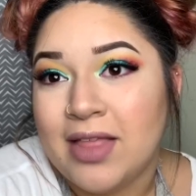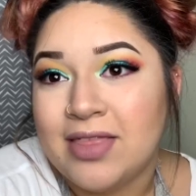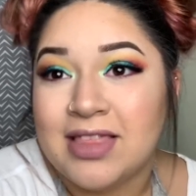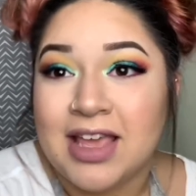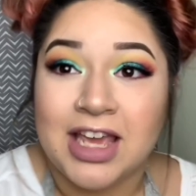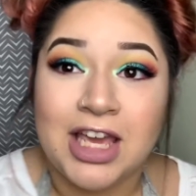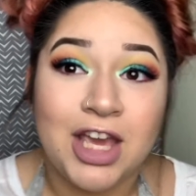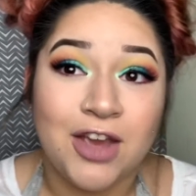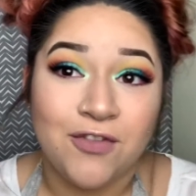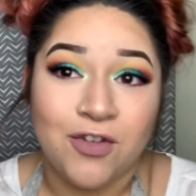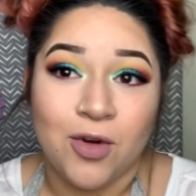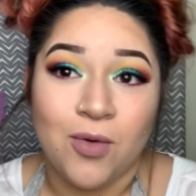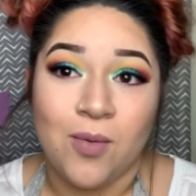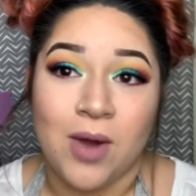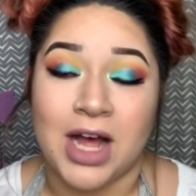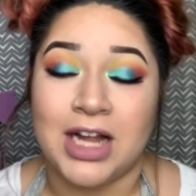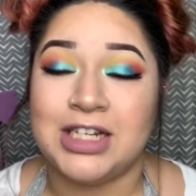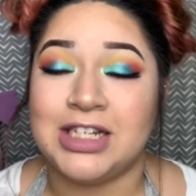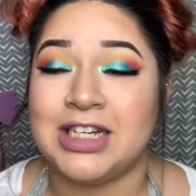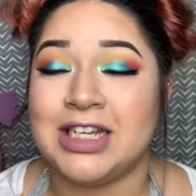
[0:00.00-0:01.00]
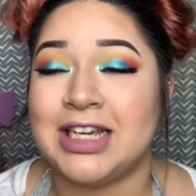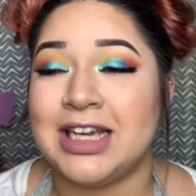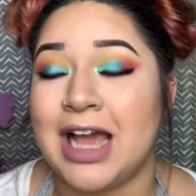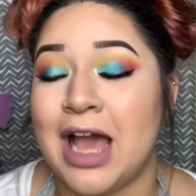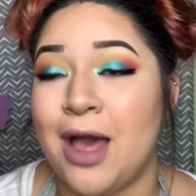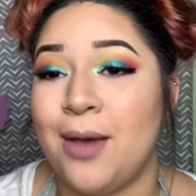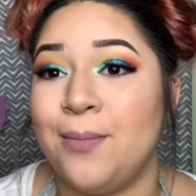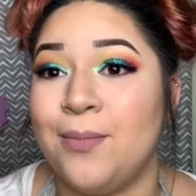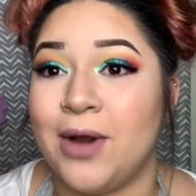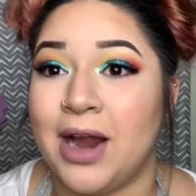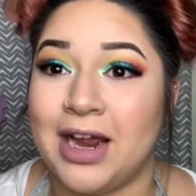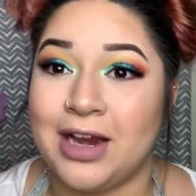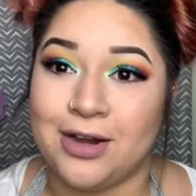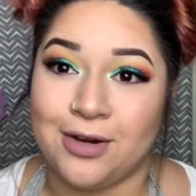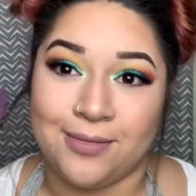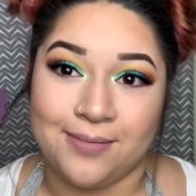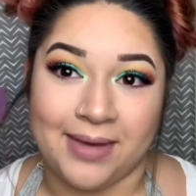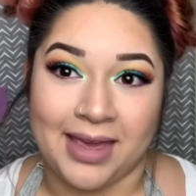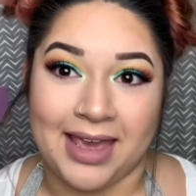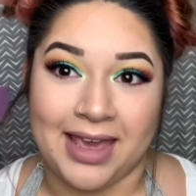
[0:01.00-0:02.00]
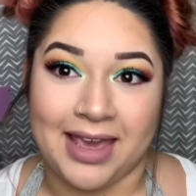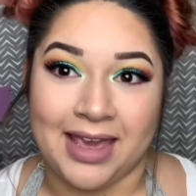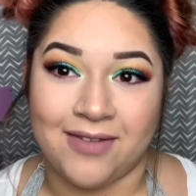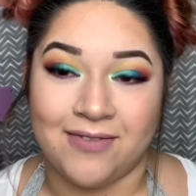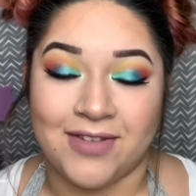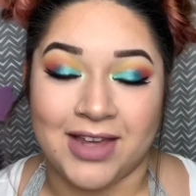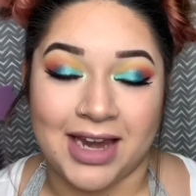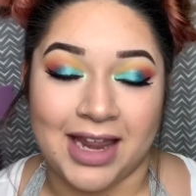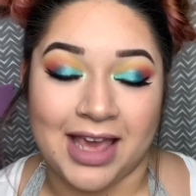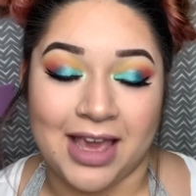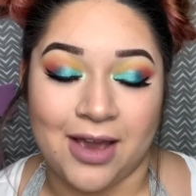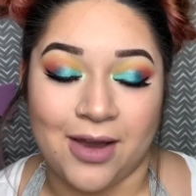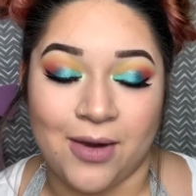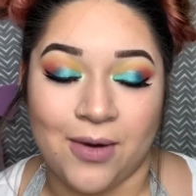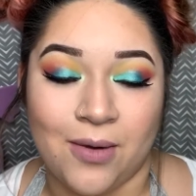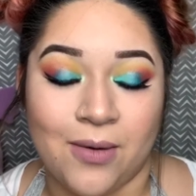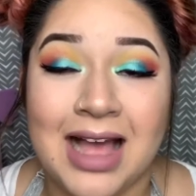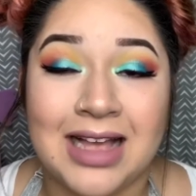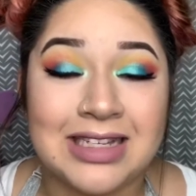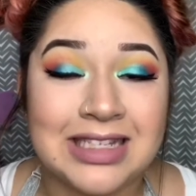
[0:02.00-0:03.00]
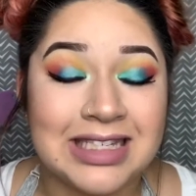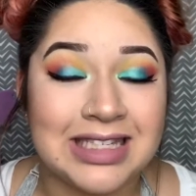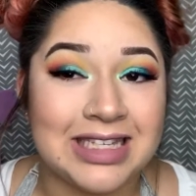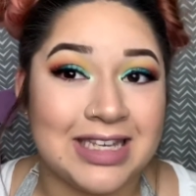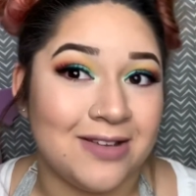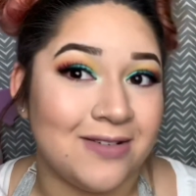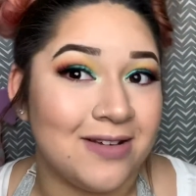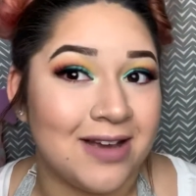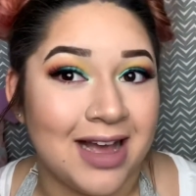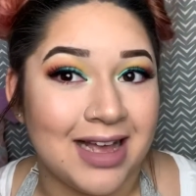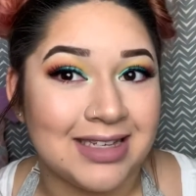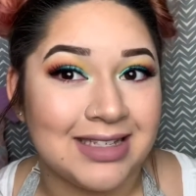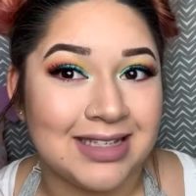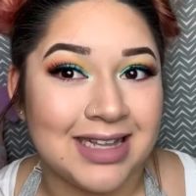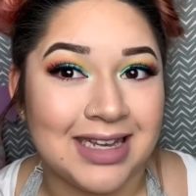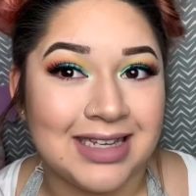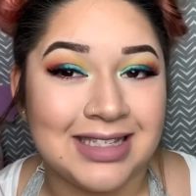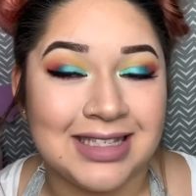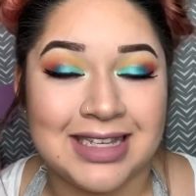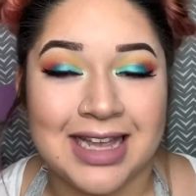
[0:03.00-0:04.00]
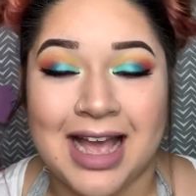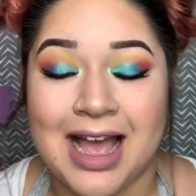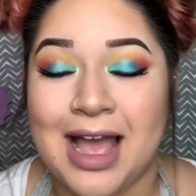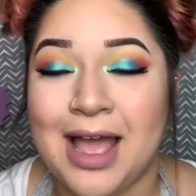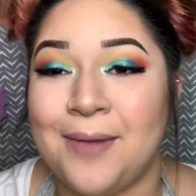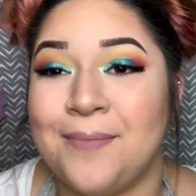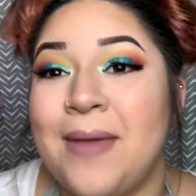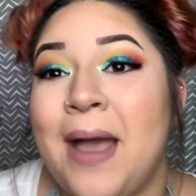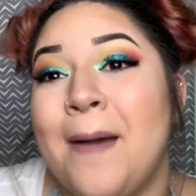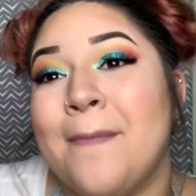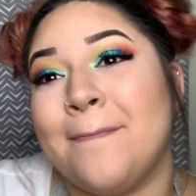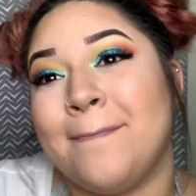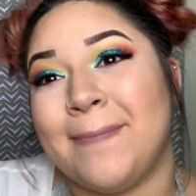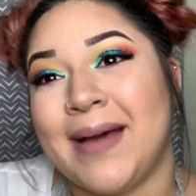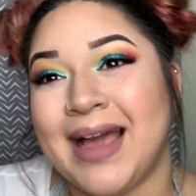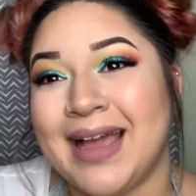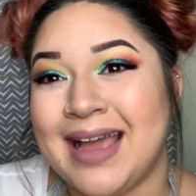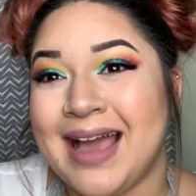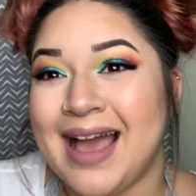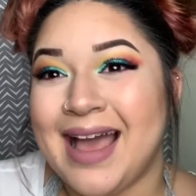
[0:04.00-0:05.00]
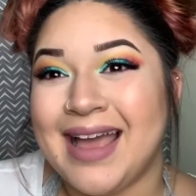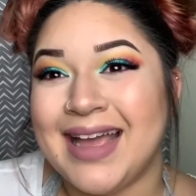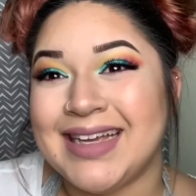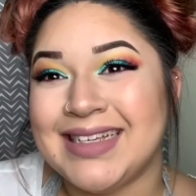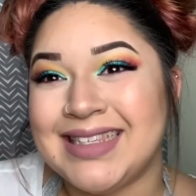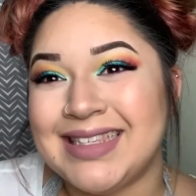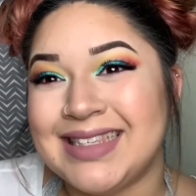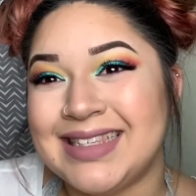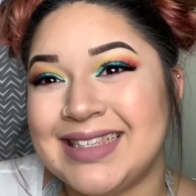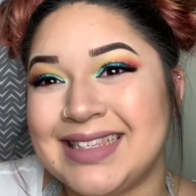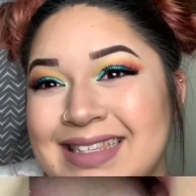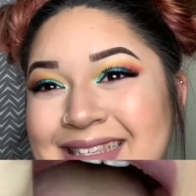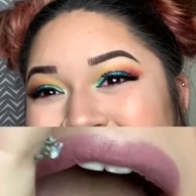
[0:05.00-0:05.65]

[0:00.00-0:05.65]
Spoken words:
thank you for watching a Brighter Me video. I'll see you guys next time. Bye, guys.